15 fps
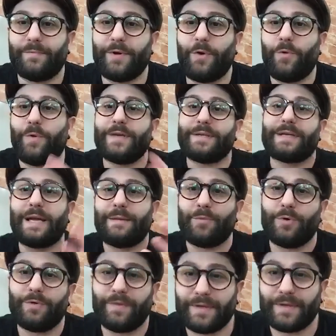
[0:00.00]
We always keep
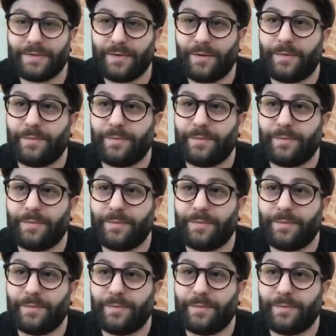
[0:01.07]
moving. So.